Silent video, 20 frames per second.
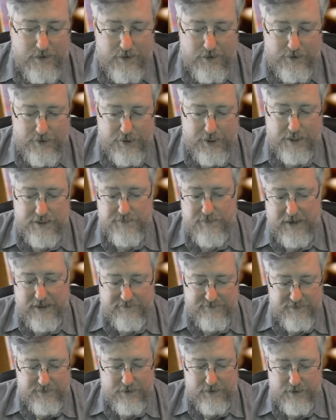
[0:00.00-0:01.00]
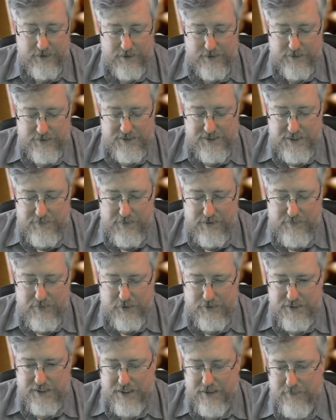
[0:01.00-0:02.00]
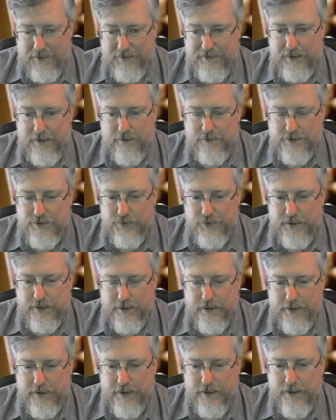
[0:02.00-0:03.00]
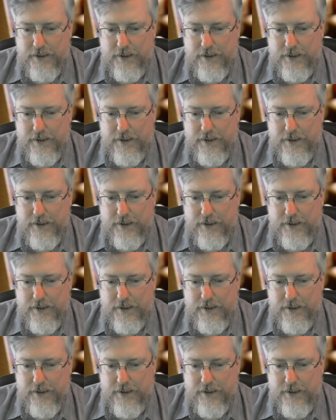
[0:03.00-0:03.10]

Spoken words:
You guys might have seen me posting about that on Twitter.